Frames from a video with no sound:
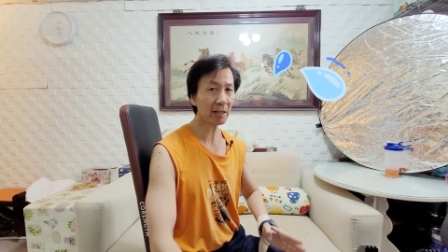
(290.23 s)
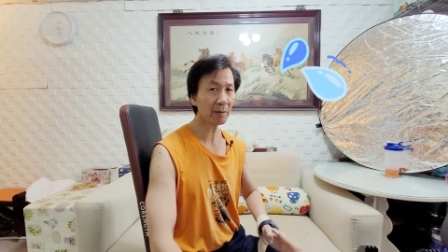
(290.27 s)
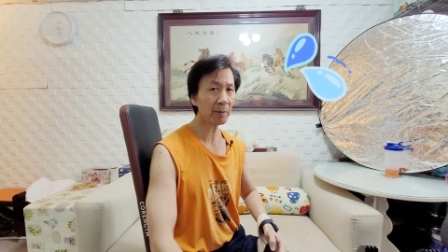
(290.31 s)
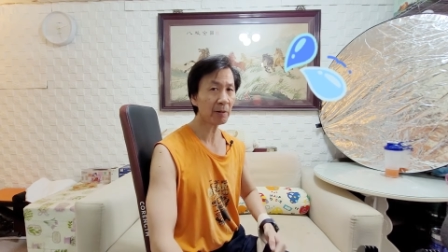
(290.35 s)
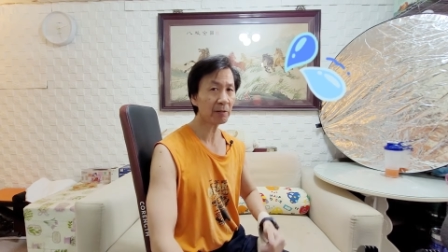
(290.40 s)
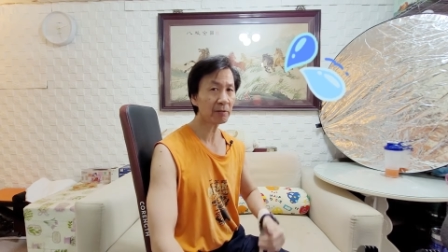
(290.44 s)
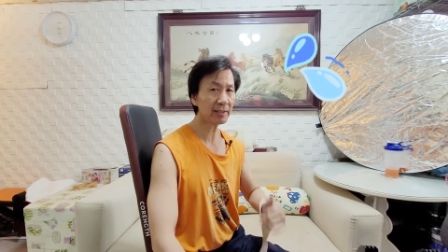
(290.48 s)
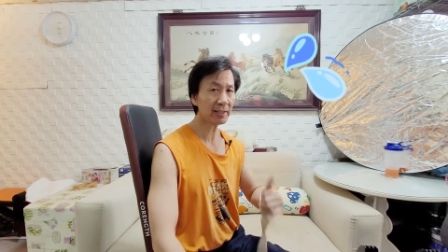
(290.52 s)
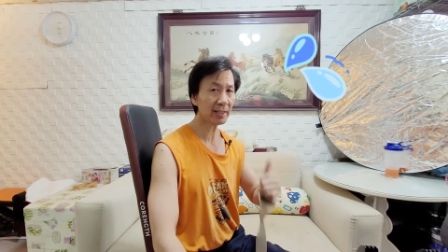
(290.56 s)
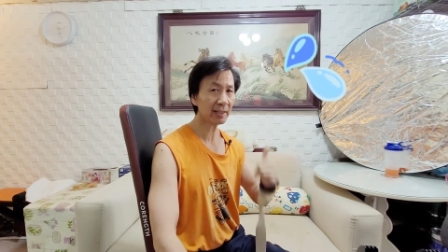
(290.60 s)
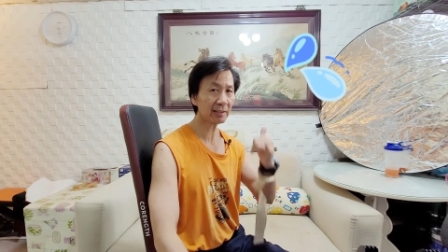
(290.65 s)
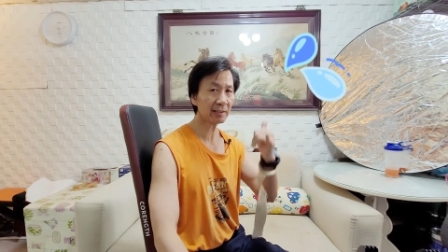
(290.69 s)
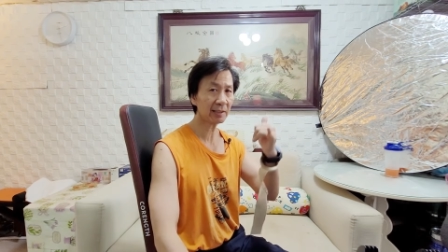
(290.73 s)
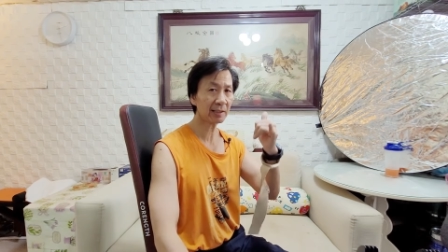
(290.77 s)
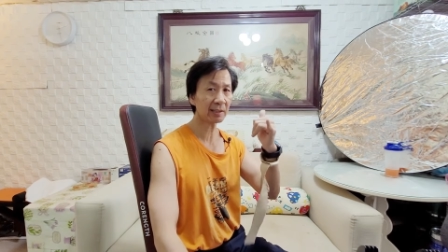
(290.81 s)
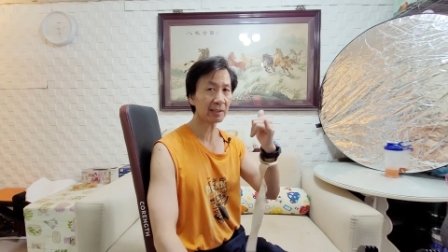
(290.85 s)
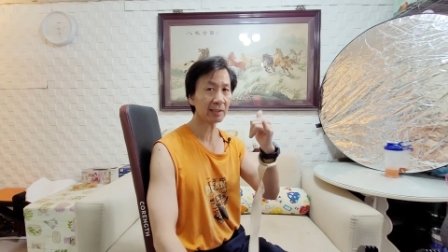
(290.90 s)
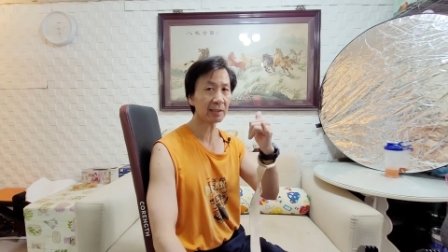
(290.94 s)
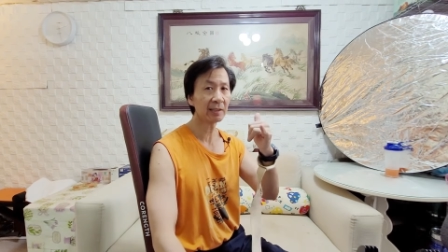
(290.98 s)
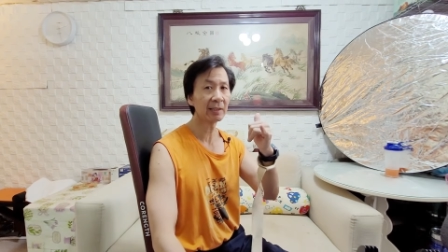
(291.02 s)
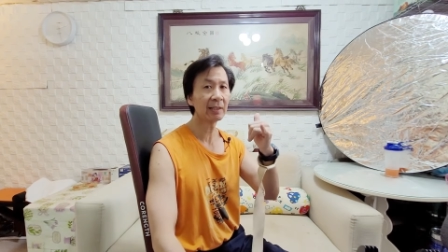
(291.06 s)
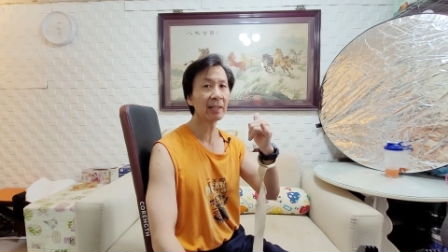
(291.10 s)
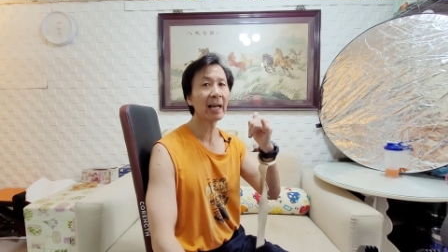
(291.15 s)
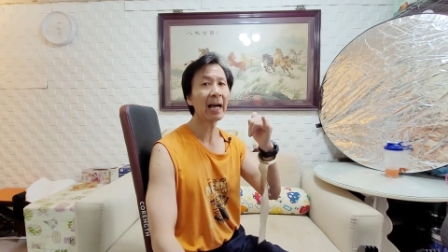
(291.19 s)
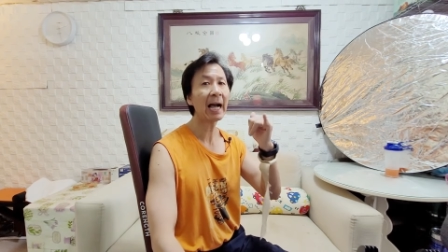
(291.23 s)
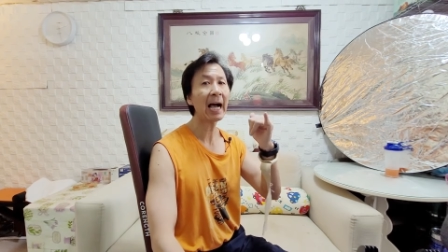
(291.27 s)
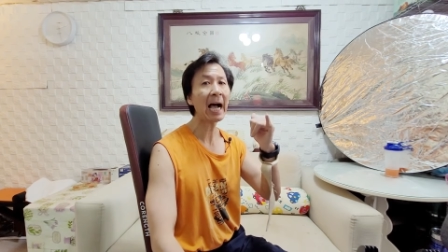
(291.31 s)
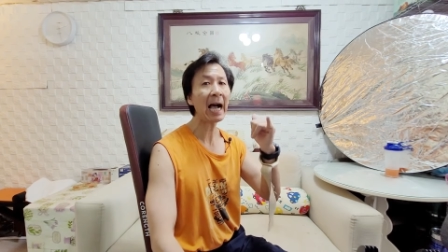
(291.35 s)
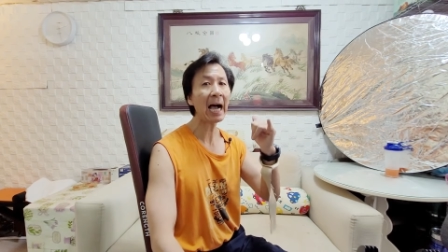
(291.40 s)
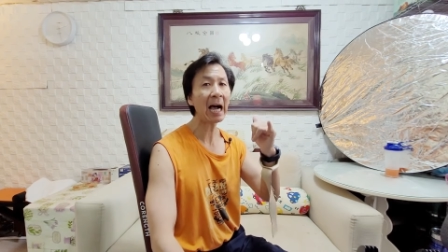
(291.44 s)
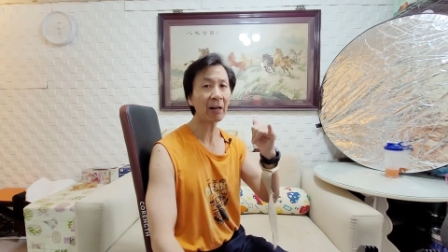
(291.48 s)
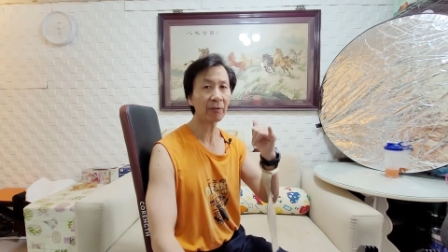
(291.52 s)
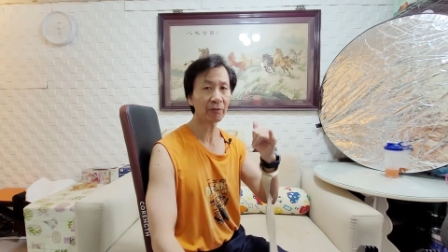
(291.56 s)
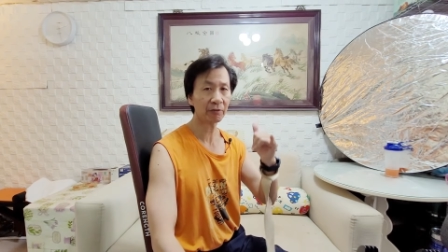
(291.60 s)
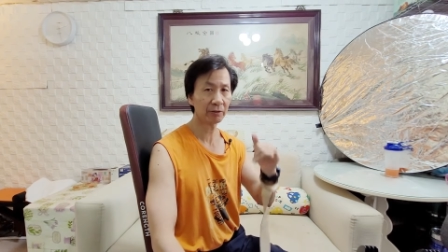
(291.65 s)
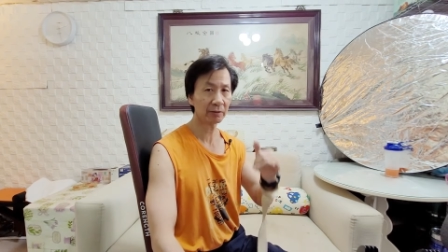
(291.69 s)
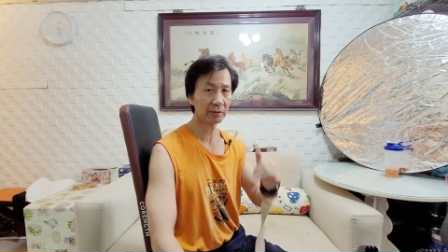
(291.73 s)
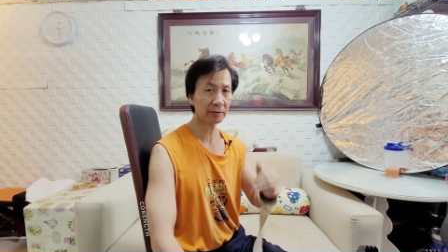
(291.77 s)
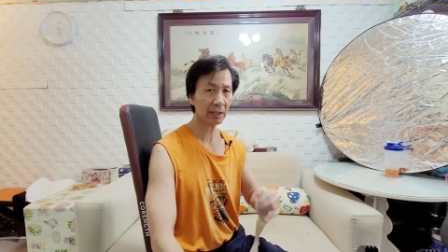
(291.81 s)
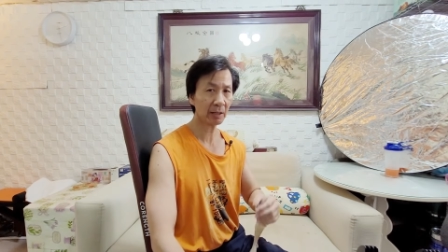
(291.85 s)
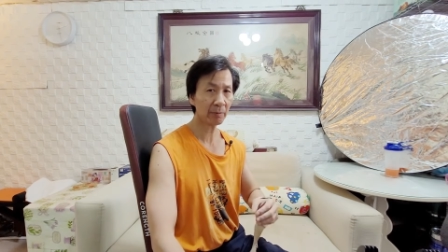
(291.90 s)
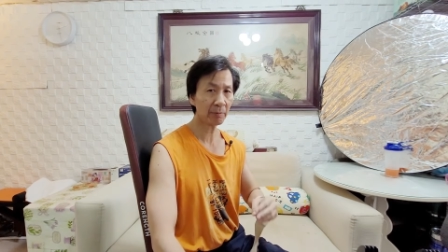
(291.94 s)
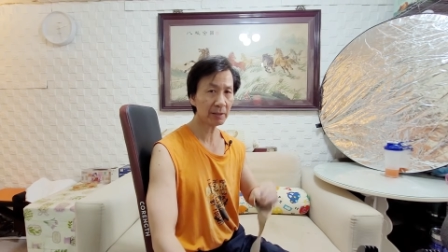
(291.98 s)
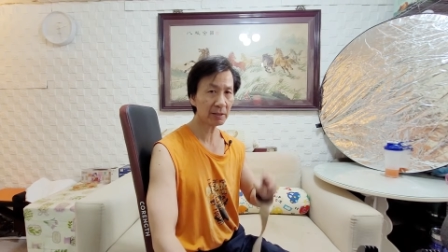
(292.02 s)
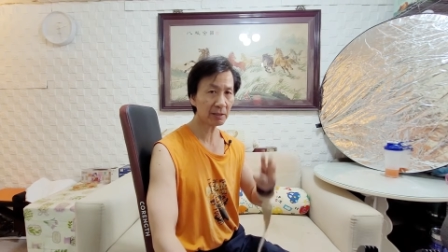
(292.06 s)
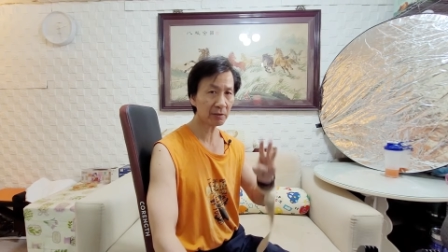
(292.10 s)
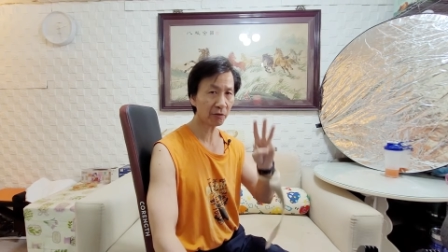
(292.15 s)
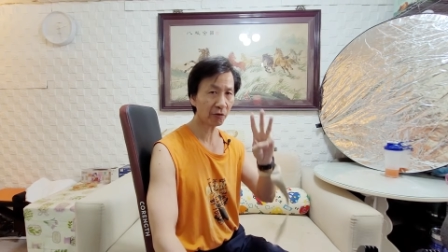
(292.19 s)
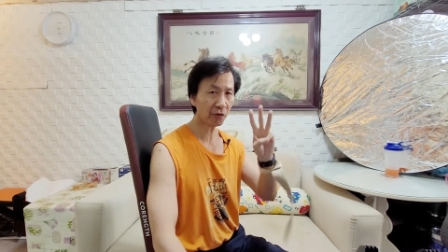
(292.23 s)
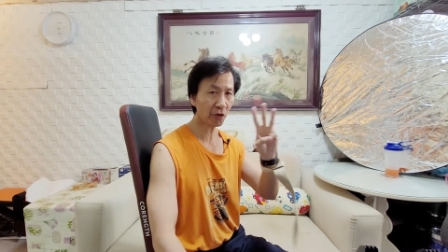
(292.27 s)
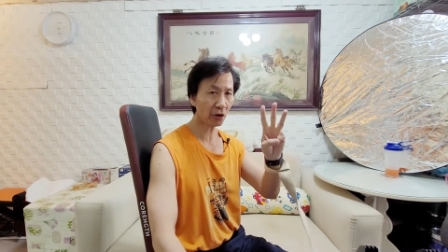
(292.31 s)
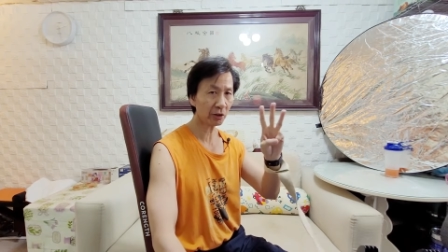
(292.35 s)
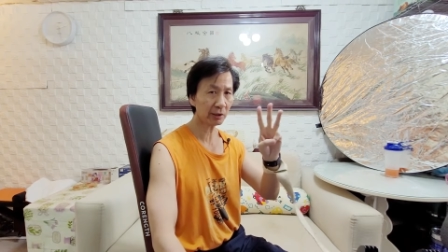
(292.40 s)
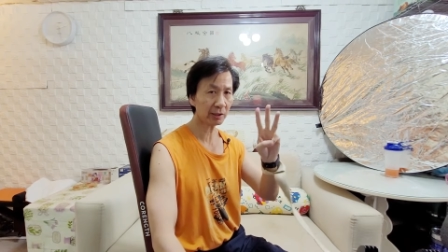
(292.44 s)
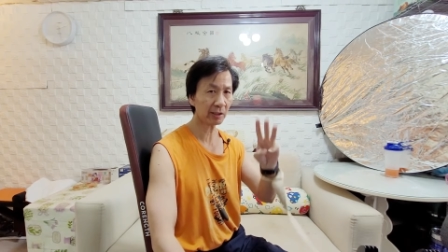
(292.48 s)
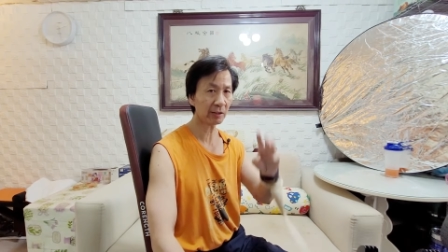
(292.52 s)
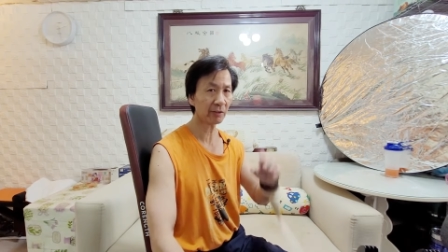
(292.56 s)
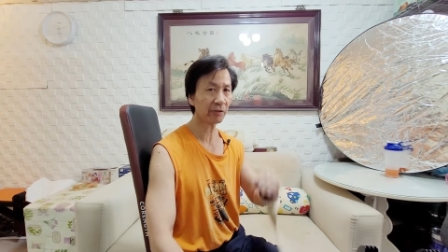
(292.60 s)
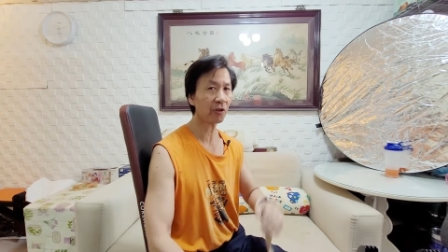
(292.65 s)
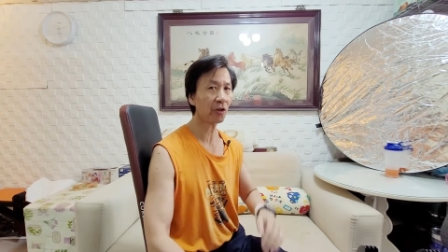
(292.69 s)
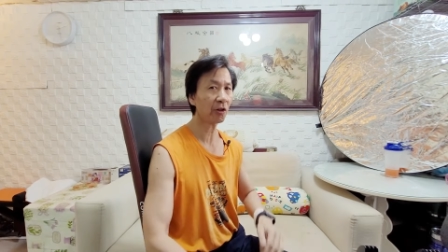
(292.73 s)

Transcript: about 60, half, that means 30.